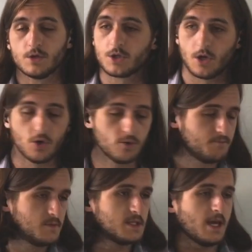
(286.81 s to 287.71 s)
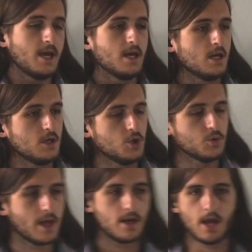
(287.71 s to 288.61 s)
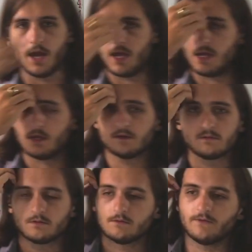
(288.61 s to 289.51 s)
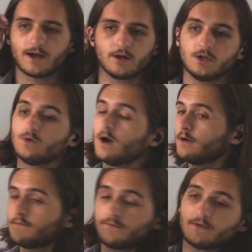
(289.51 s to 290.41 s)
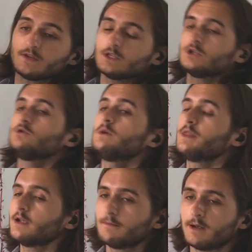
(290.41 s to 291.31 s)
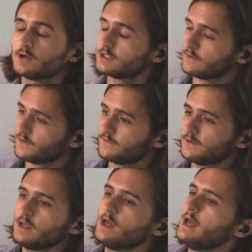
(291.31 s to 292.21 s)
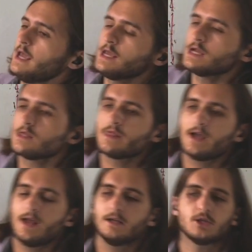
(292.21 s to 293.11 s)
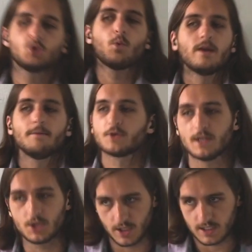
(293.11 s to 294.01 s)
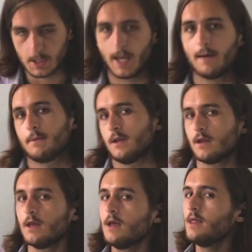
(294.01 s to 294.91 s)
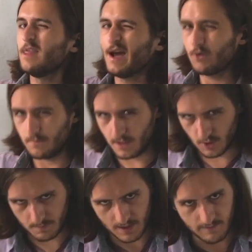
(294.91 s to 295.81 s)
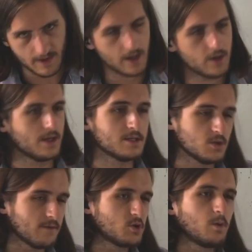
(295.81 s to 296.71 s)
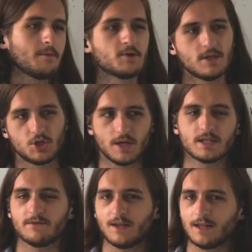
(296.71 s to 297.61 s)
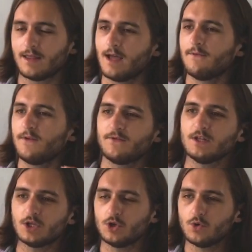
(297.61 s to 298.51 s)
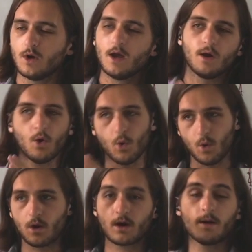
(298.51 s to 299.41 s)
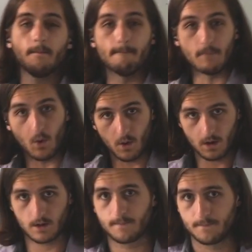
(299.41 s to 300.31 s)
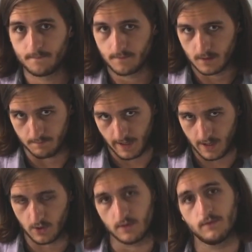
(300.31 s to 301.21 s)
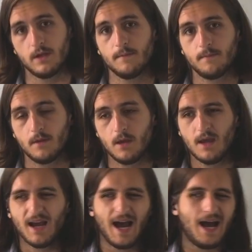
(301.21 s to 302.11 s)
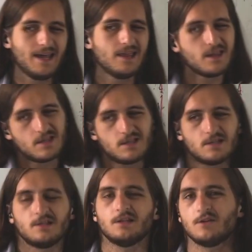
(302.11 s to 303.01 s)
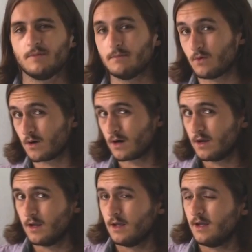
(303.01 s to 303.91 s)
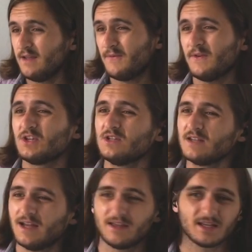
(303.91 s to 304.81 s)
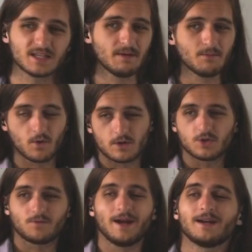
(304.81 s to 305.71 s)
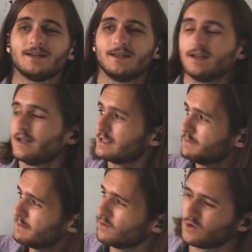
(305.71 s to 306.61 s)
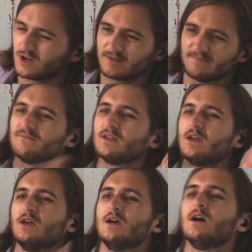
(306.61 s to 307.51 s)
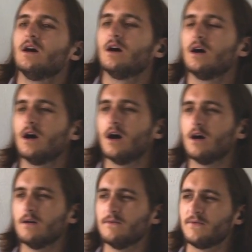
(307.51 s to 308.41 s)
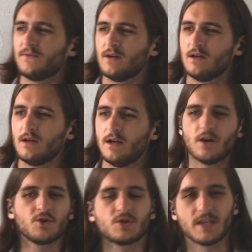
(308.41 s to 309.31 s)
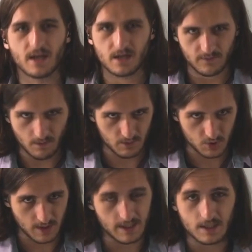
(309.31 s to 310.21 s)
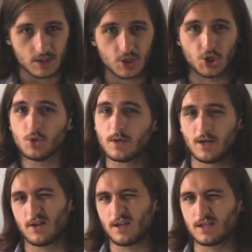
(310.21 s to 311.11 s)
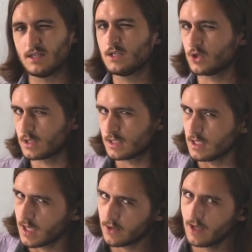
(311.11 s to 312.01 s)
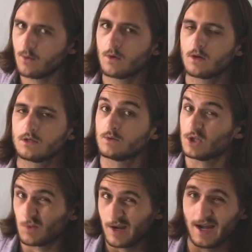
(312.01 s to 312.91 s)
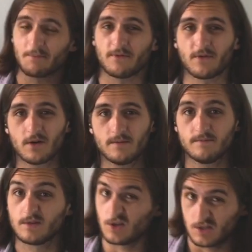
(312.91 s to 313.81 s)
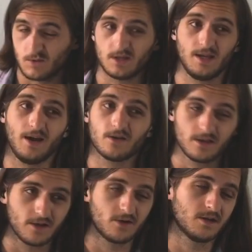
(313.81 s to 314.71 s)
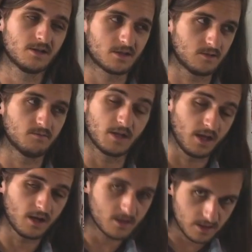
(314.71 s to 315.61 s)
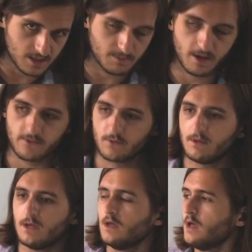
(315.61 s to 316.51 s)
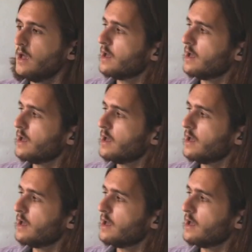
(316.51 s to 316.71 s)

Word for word: So say you get a value of 52 with that comparison to 50, and that has a 20% chance of happening, that would be your p-value, as you have a 20% chance of getting that 52 or more comparatively. I think this is a little bit more efficient. I think it's a bit more direct. I think it has a bit more of an understanding of what we're trying to do here. I think it's easier to see how that works, which is why I prefer it. It's also what the calculator does, so mechanically it's better for me.